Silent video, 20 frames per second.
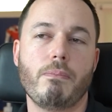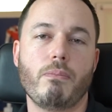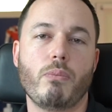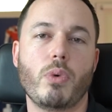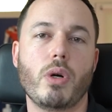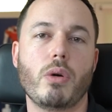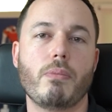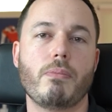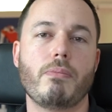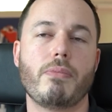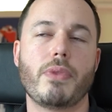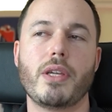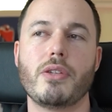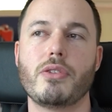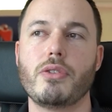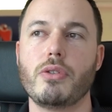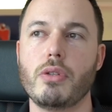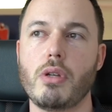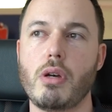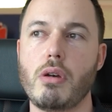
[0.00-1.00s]
Well,
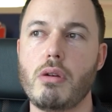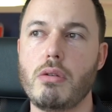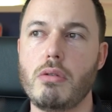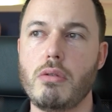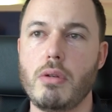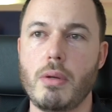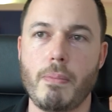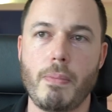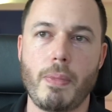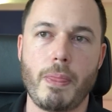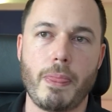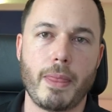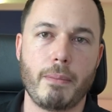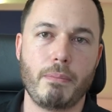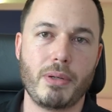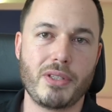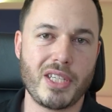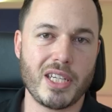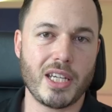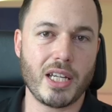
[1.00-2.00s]
there's no
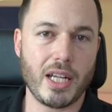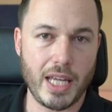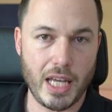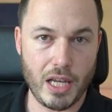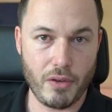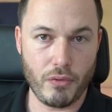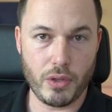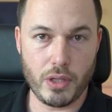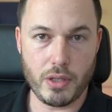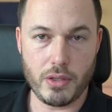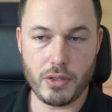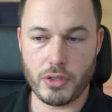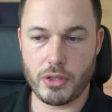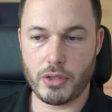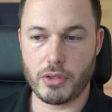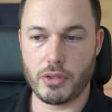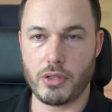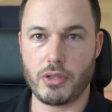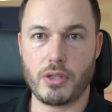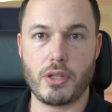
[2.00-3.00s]
particular
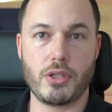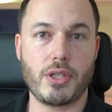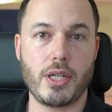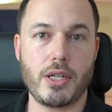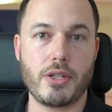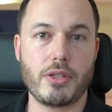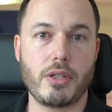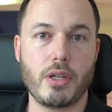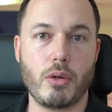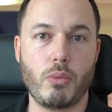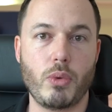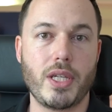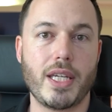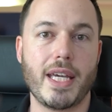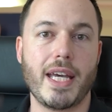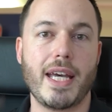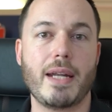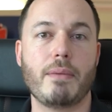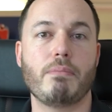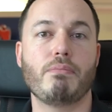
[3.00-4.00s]
evidence to suggest that we
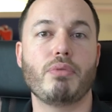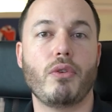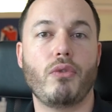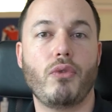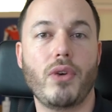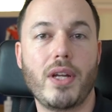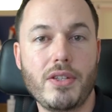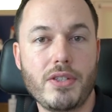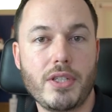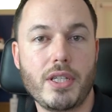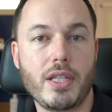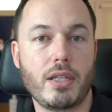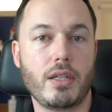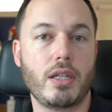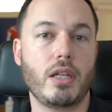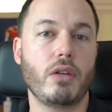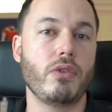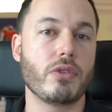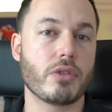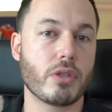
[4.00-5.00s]
can prevent it.
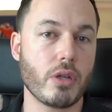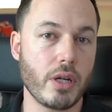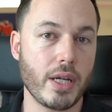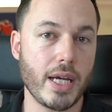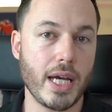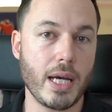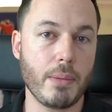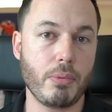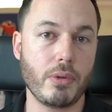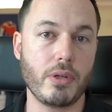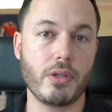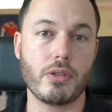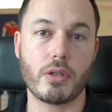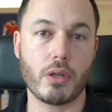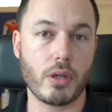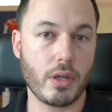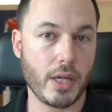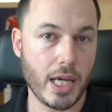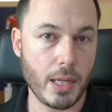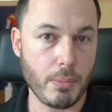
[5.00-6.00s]
If it's going to happen, it's
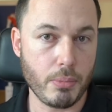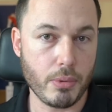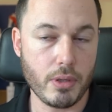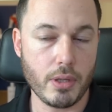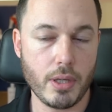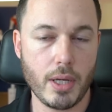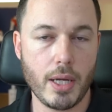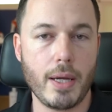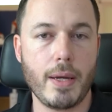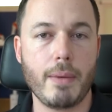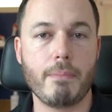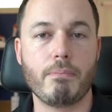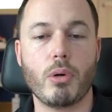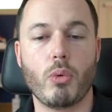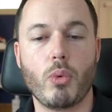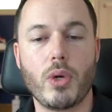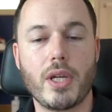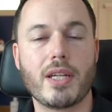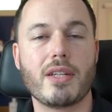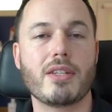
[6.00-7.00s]
going to happen. But
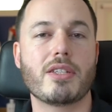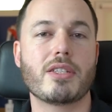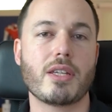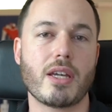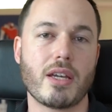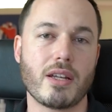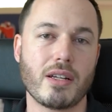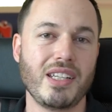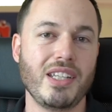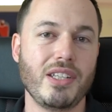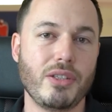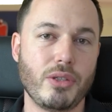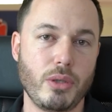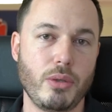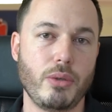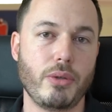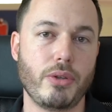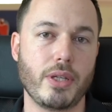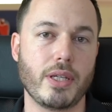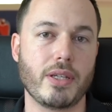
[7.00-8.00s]
we can certainly
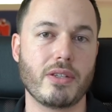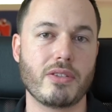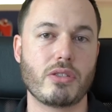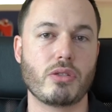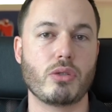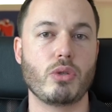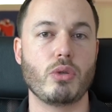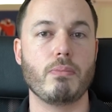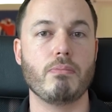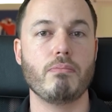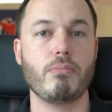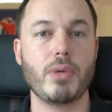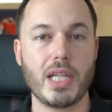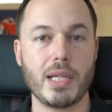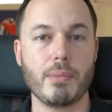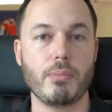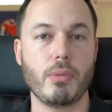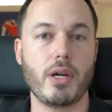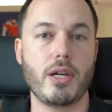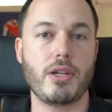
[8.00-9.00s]
do things to
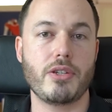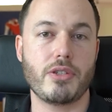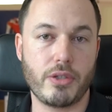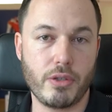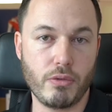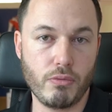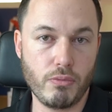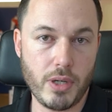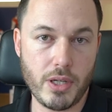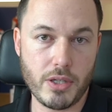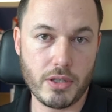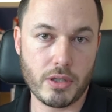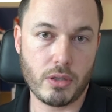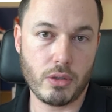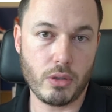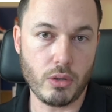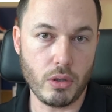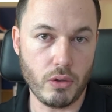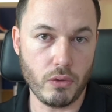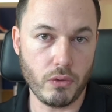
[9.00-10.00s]
minimize the risk
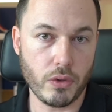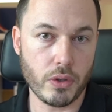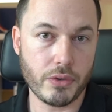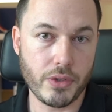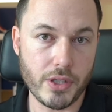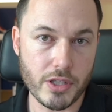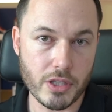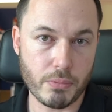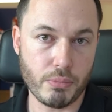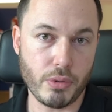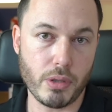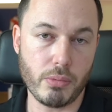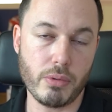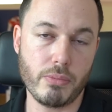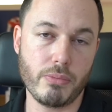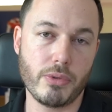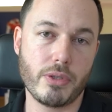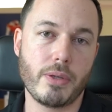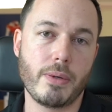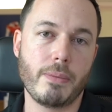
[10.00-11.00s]
of disc
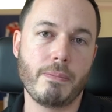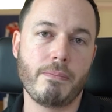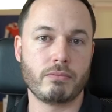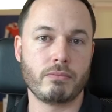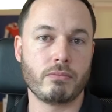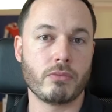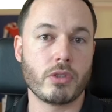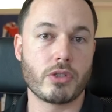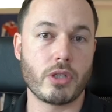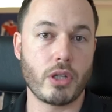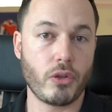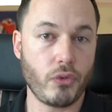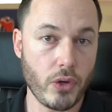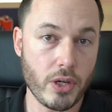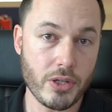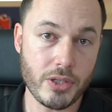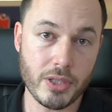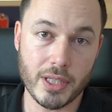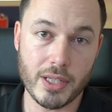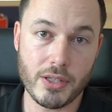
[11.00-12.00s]
problems. So the
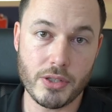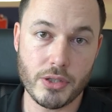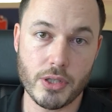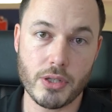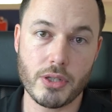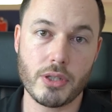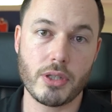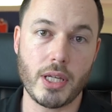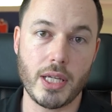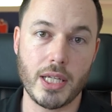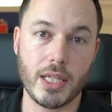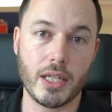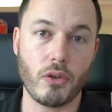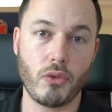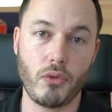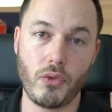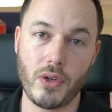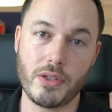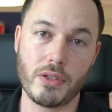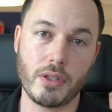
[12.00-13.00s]
first thing is just staying
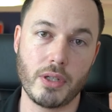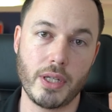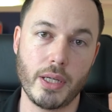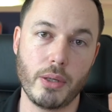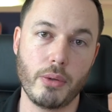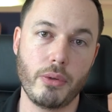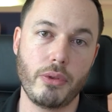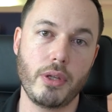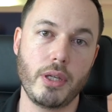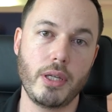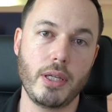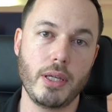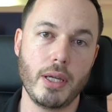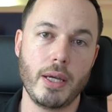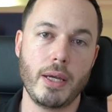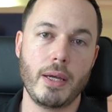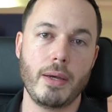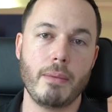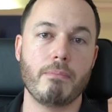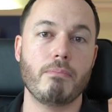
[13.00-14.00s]
fit and healthy,
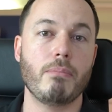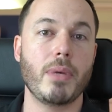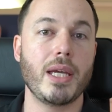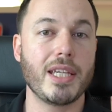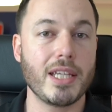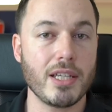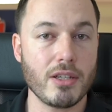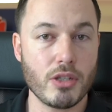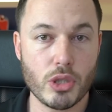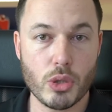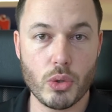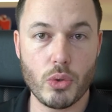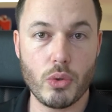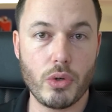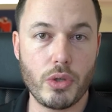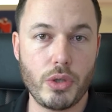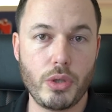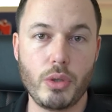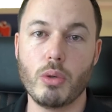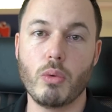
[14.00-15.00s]
making
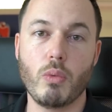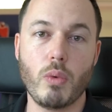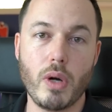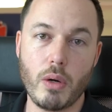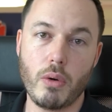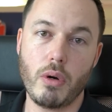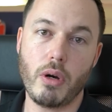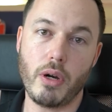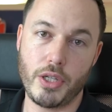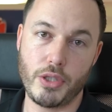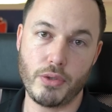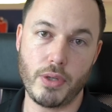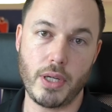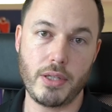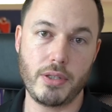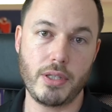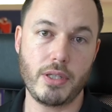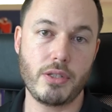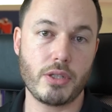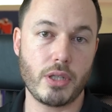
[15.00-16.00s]
sure you're well
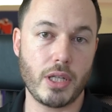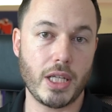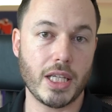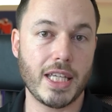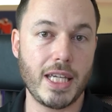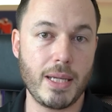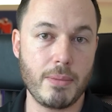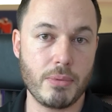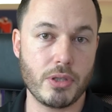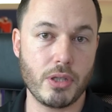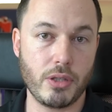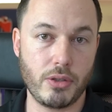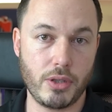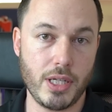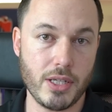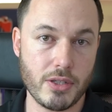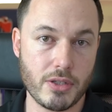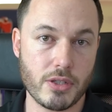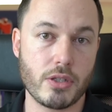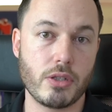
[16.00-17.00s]
hydrated, so that keeps the
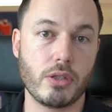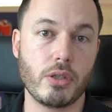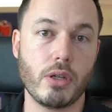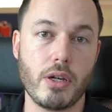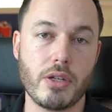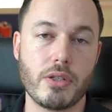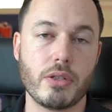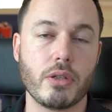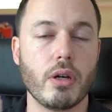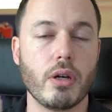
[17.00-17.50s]
discs nice and